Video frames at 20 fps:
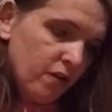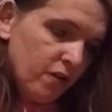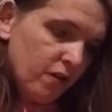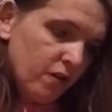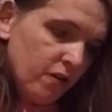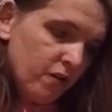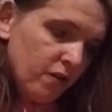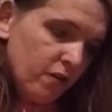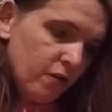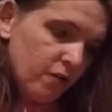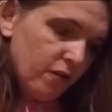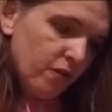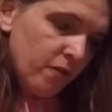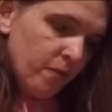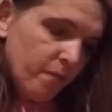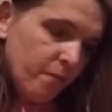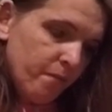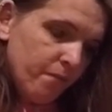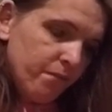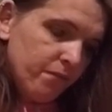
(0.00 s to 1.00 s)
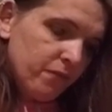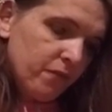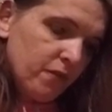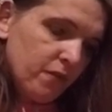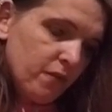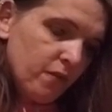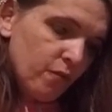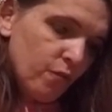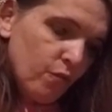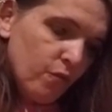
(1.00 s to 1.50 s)
They
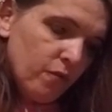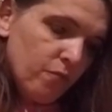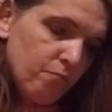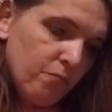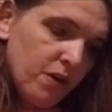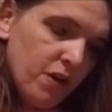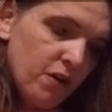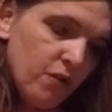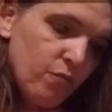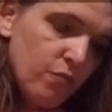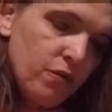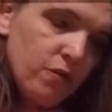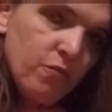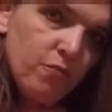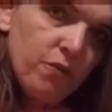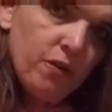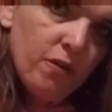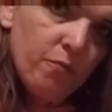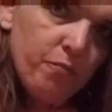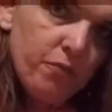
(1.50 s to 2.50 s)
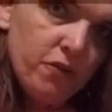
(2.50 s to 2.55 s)
are made with real